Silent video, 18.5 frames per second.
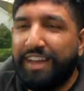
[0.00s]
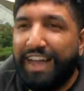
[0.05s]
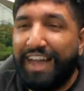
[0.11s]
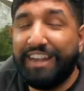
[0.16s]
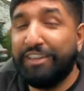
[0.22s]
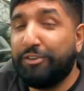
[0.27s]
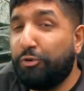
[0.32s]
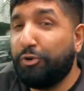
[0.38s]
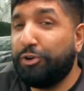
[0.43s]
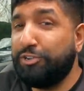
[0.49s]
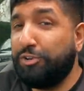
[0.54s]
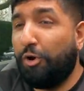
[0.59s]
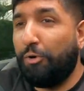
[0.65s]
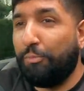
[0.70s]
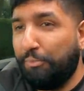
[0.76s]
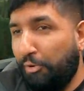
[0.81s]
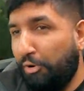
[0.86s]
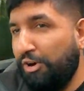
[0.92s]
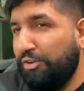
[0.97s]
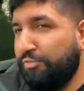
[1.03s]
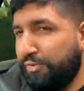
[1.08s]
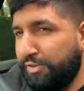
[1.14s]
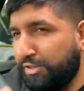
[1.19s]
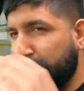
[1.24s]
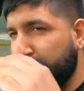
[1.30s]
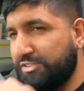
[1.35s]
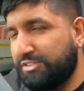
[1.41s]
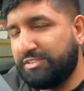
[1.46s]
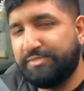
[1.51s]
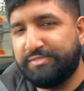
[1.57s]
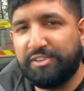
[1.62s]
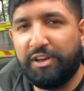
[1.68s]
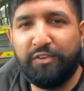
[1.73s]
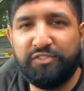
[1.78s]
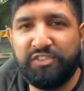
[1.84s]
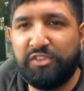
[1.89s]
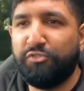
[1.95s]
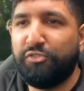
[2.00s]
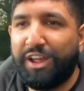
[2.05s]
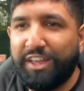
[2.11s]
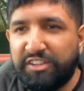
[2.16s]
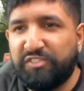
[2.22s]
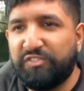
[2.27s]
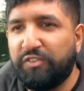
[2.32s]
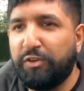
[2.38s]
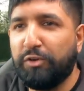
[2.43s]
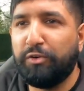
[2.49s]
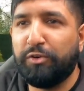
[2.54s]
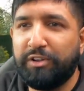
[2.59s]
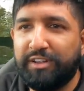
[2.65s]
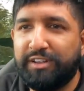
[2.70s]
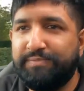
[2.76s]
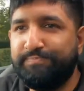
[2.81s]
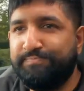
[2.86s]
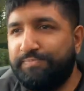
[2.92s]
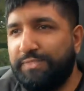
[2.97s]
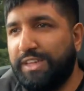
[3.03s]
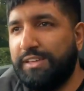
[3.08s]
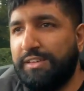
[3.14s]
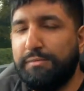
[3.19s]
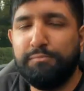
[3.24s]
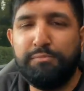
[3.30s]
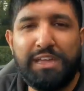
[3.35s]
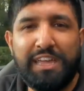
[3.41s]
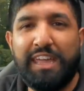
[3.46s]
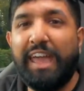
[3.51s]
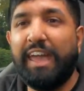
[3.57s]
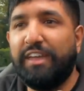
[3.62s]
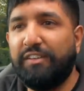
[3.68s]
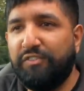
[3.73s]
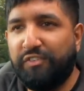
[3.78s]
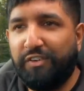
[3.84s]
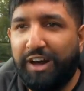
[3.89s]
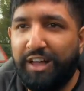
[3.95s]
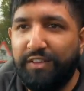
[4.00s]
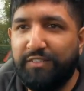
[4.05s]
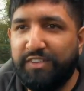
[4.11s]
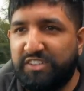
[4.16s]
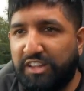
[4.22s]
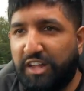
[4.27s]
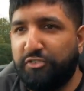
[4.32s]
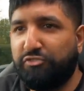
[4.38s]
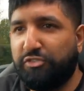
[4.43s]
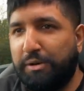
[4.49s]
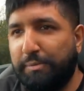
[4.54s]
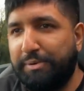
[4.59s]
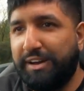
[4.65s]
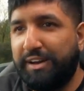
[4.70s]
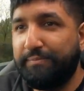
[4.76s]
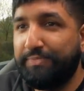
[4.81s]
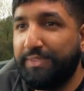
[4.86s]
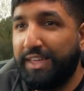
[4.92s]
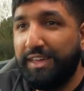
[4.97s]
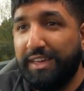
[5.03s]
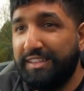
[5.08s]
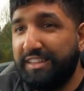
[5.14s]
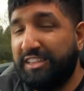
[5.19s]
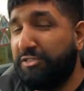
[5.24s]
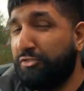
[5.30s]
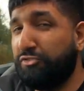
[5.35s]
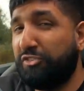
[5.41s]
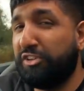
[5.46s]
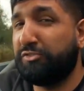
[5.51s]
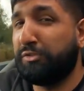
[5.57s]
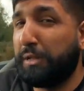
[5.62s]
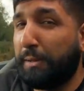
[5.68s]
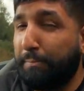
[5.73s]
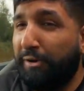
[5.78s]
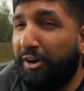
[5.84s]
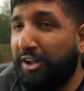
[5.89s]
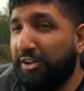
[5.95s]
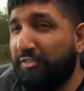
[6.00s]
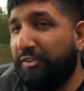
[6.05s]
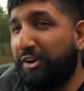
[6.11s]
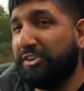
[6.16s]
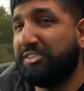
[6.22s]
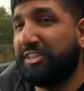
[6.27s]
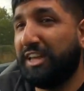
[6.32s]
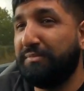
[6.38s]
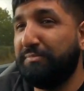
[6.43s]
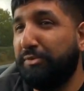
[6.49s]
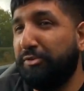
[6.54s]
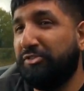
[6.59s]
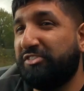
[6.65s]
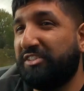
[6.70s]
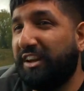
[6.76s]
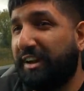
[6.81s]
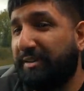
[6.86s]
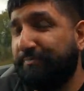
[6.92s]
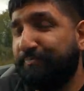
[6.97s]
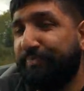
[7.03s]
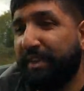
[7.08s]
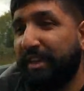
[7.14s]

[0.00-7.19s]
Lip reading: And it could go more if you used obviously race fuel and E85, etc. But this is just with a bottle of octane booster.